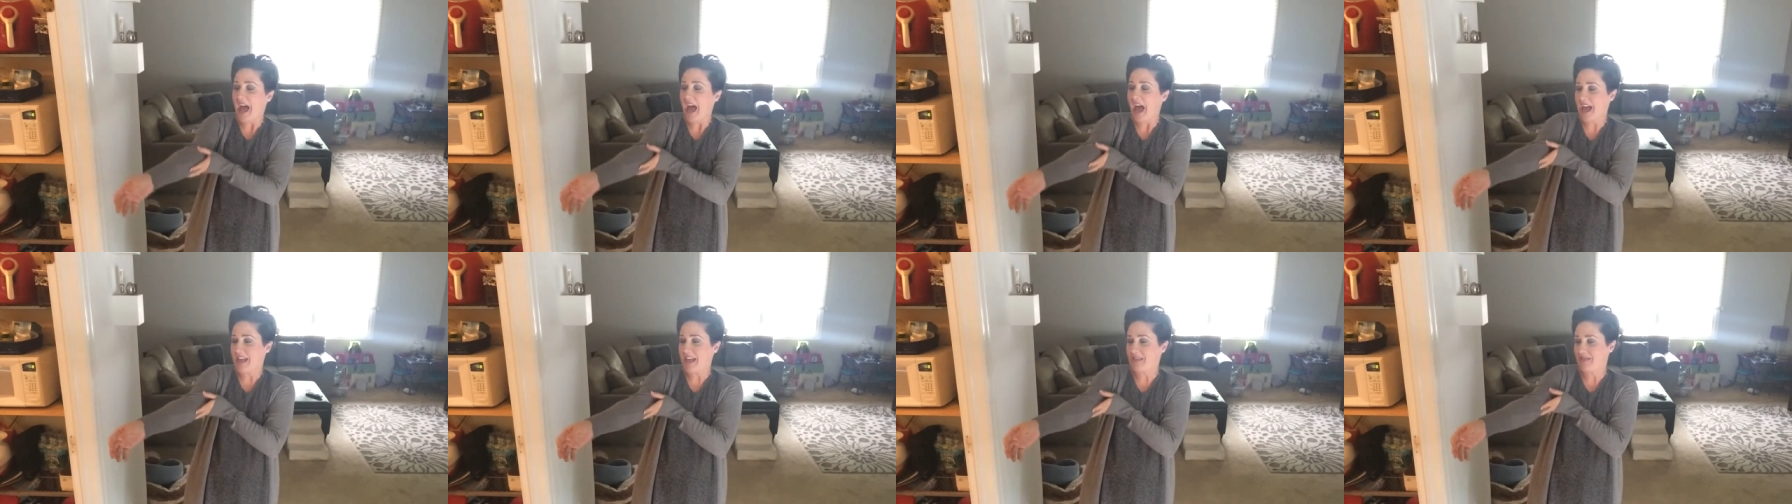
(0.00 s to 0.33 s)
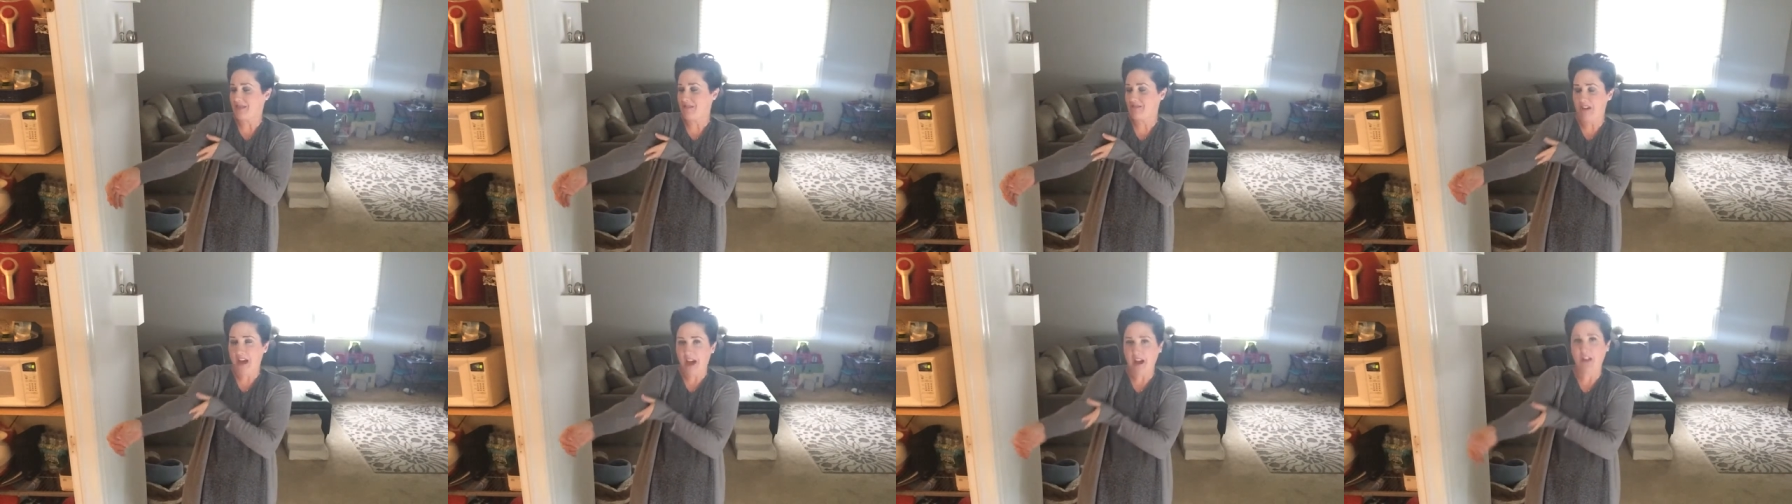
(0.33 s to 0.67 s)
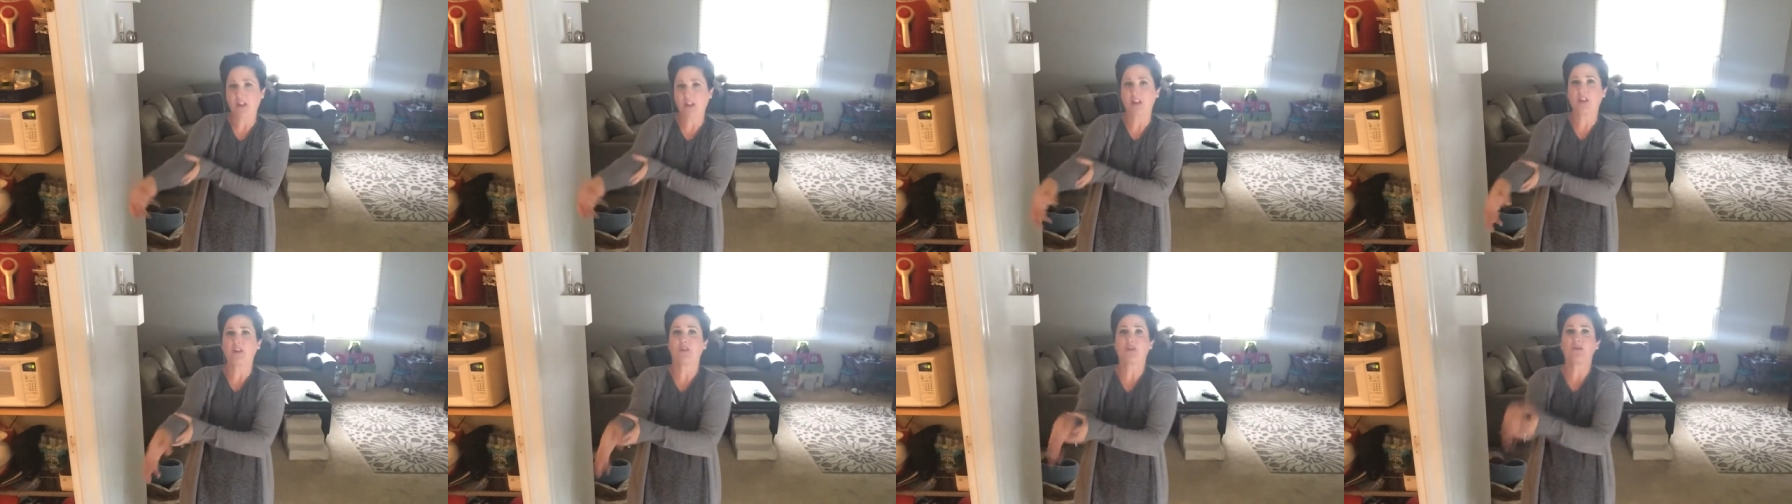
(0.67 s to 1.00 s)
and the
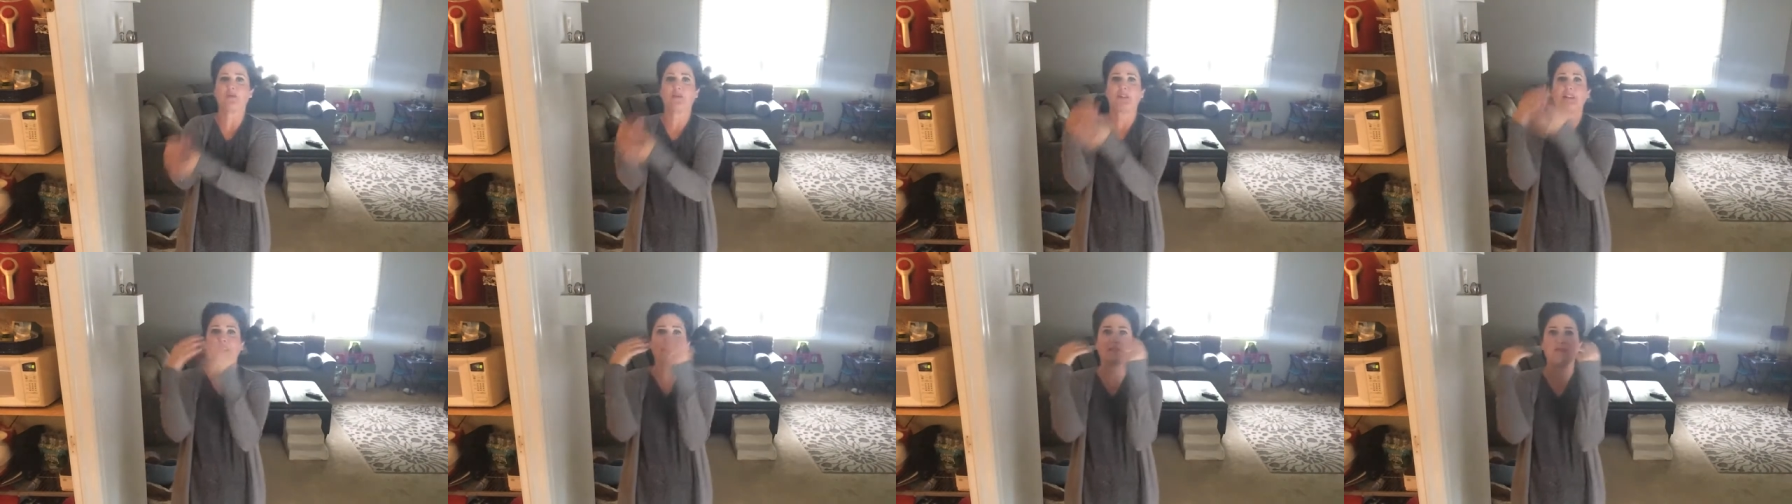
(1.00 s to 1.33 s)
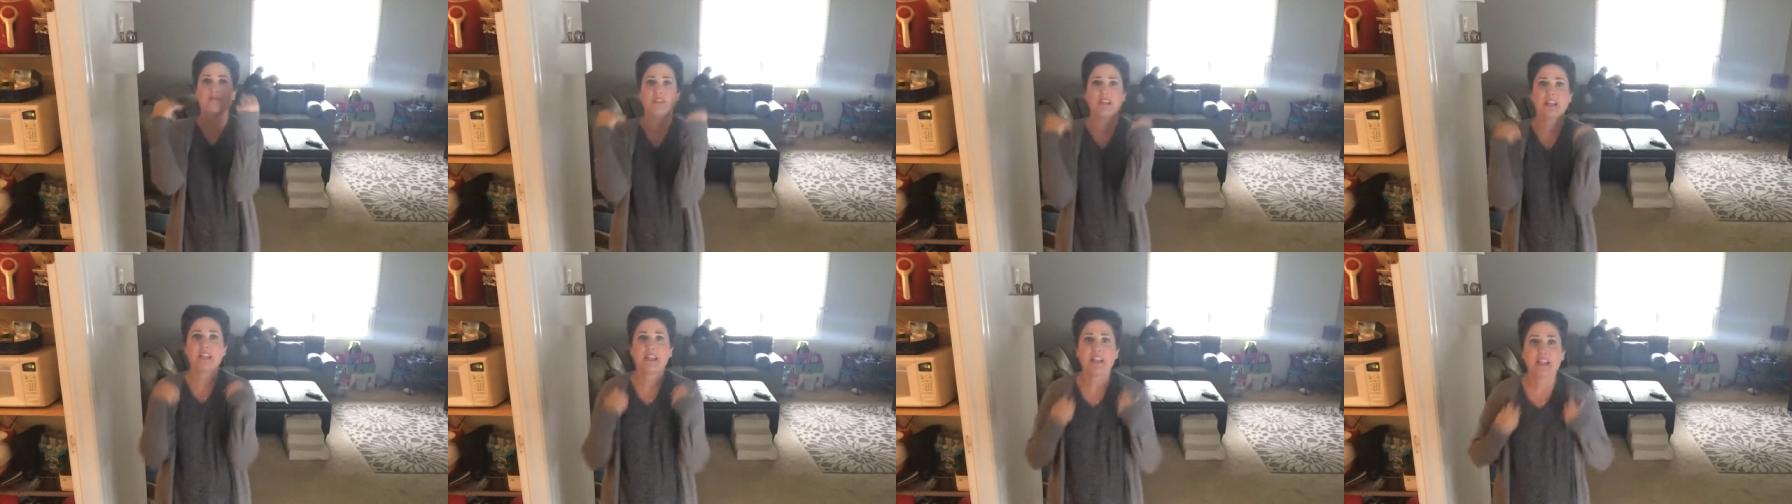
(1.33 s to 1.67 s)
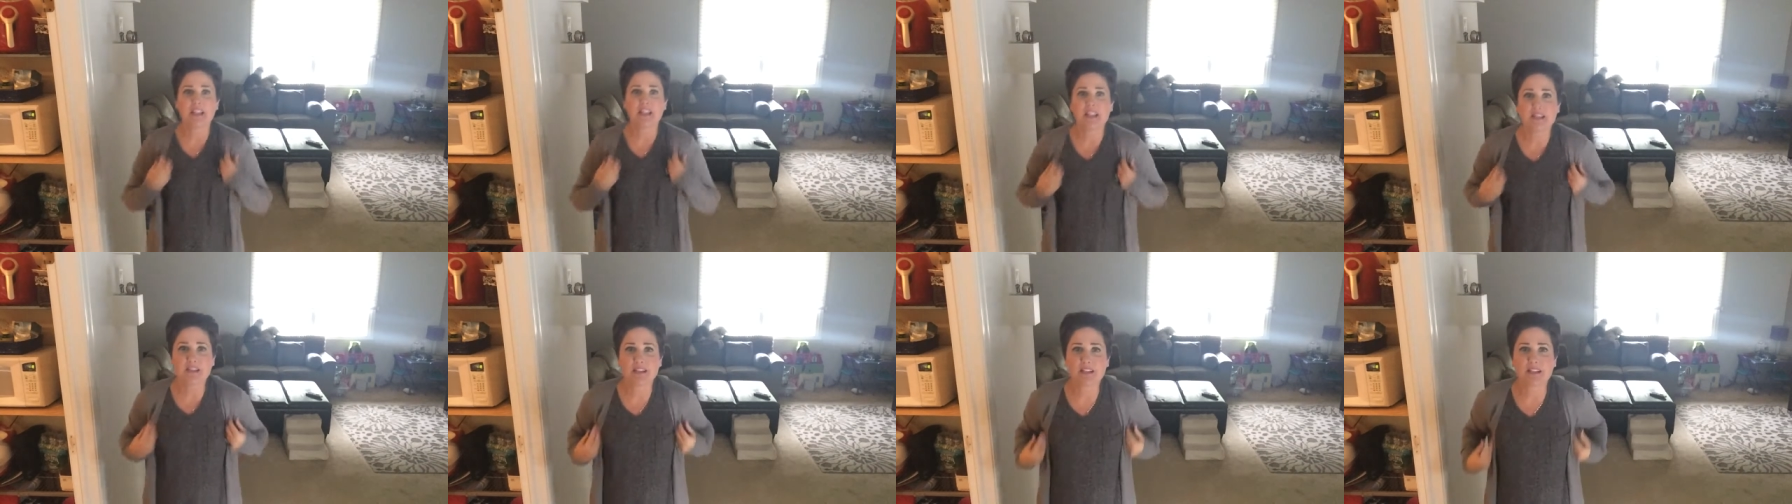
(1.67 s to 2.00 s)
value, the
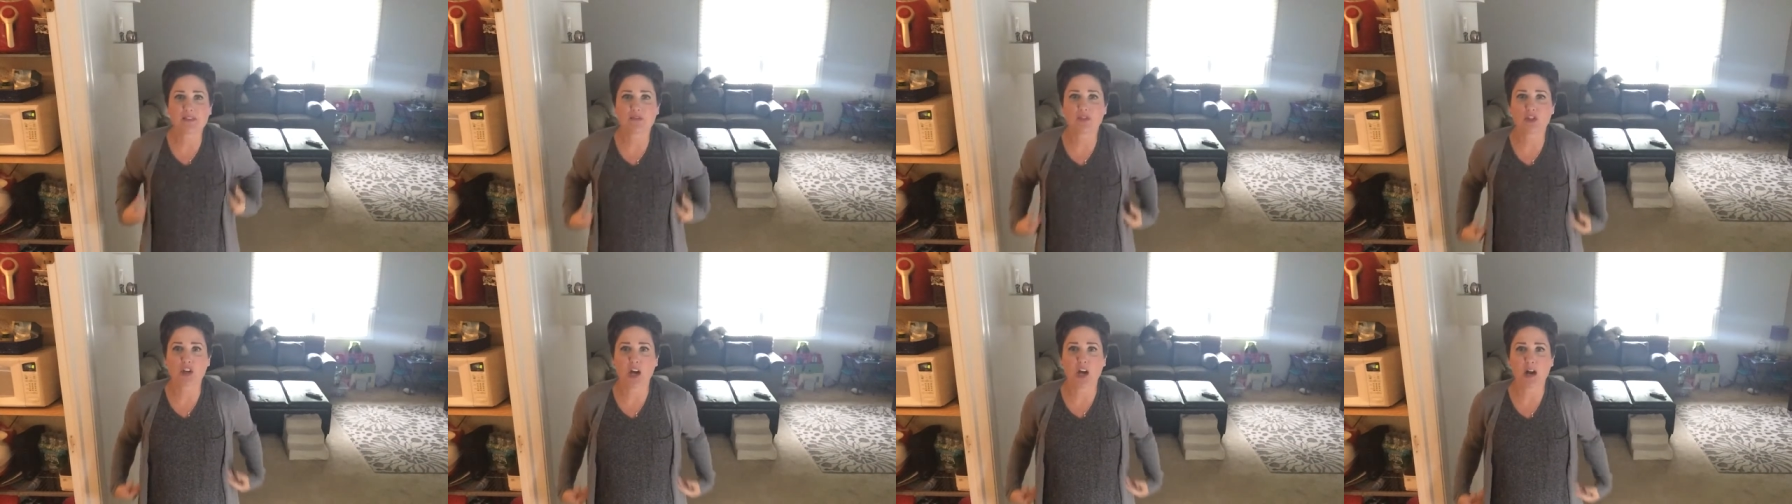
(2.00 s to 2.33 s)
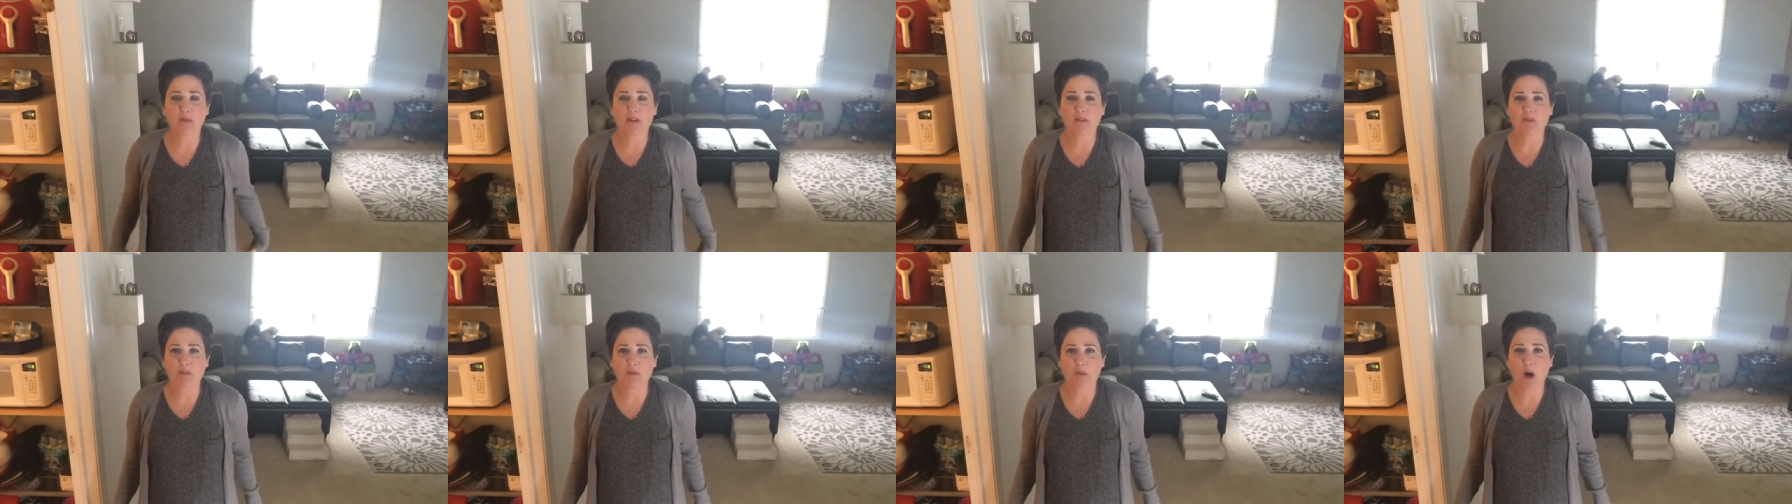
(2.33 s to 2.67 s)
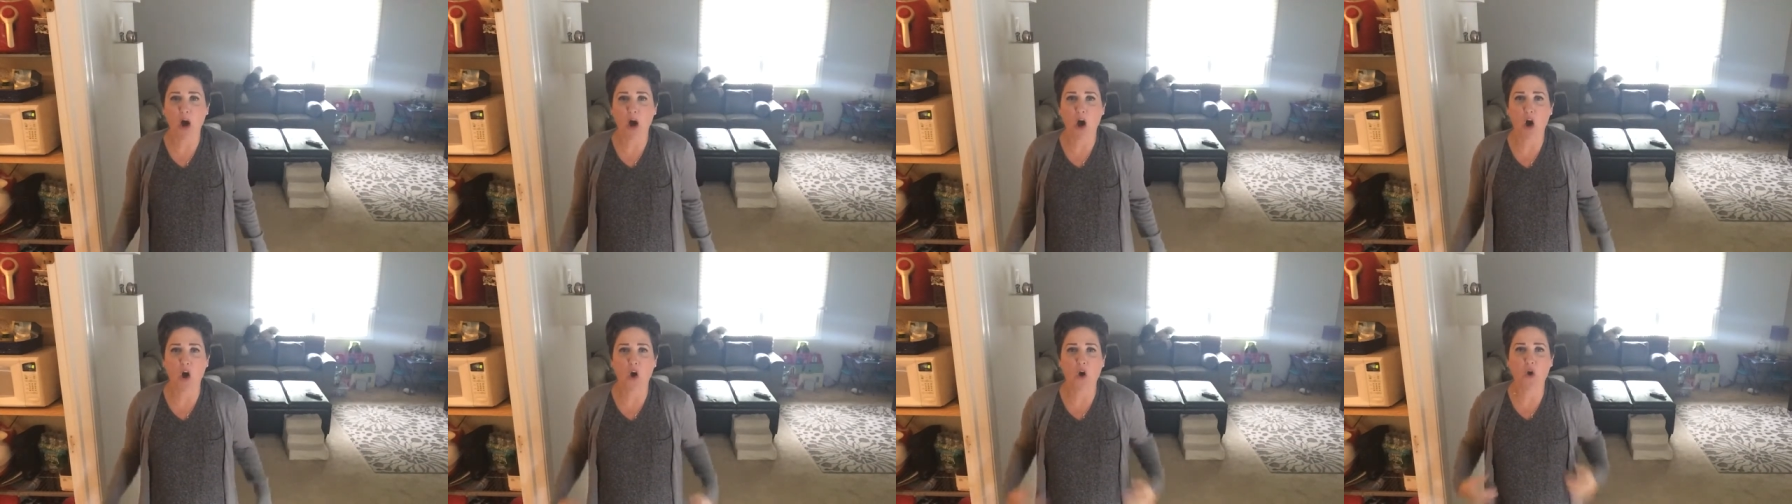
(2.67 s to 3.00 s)
convenience of shopping from
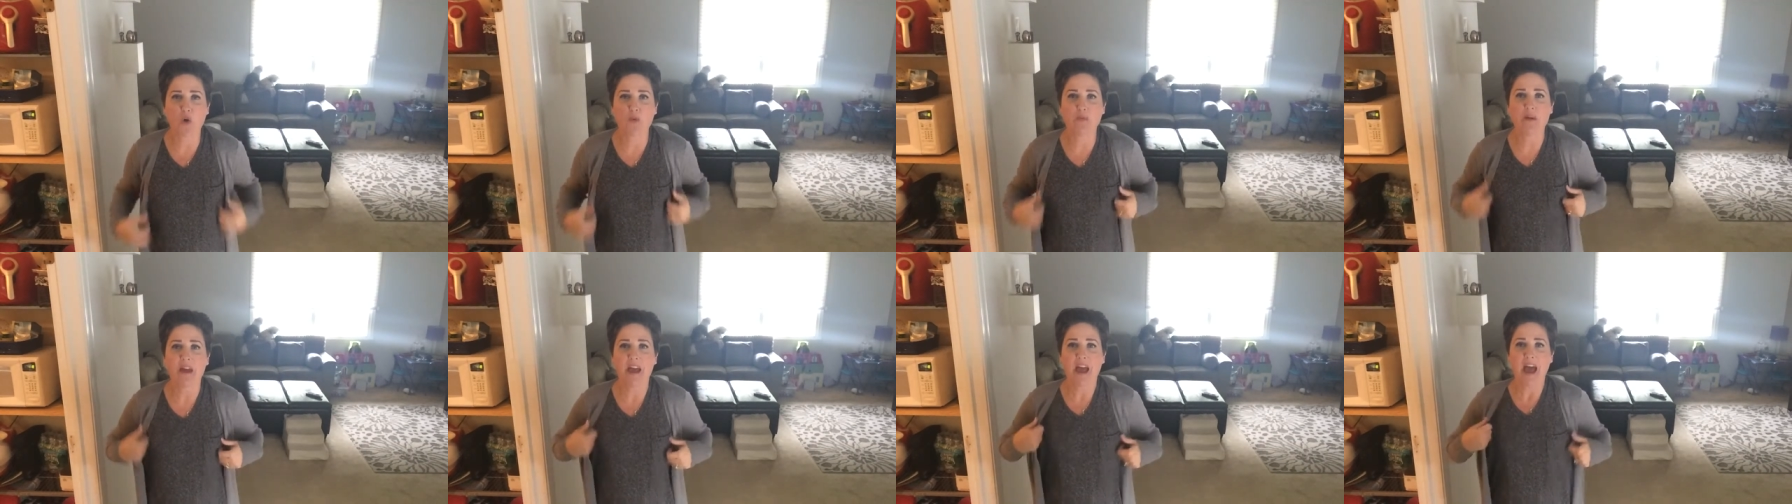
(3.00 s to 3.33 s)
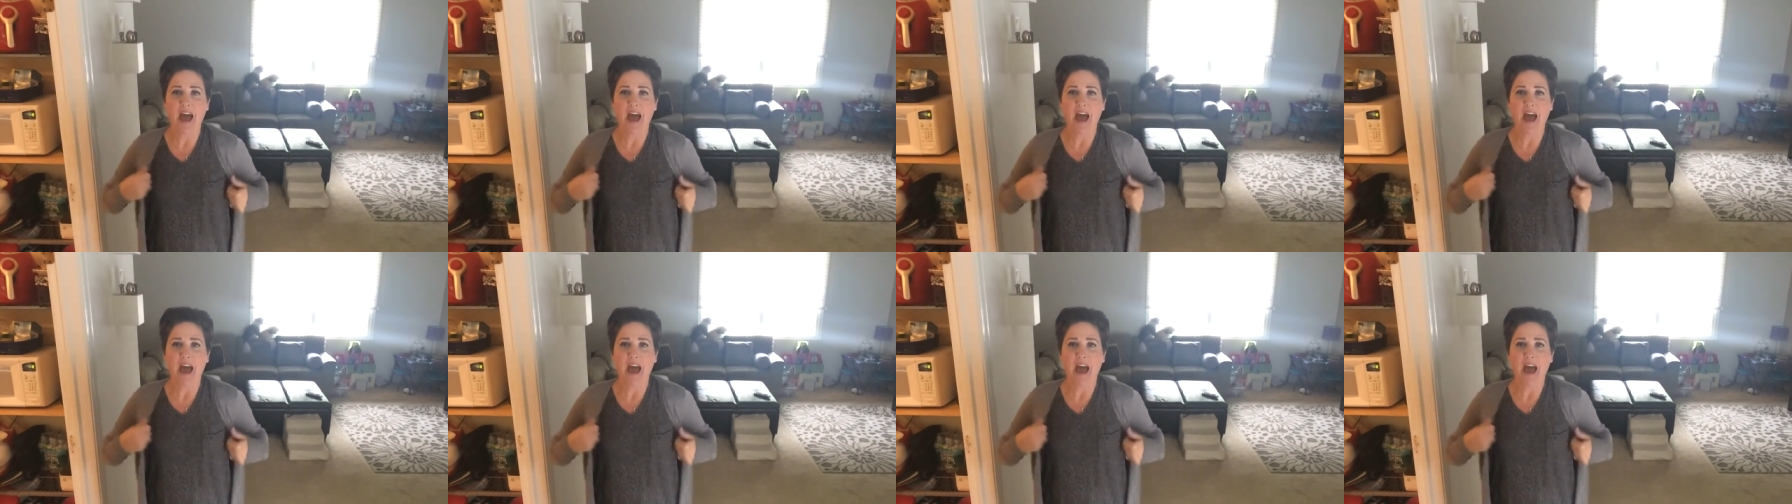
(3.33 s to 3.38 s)
home.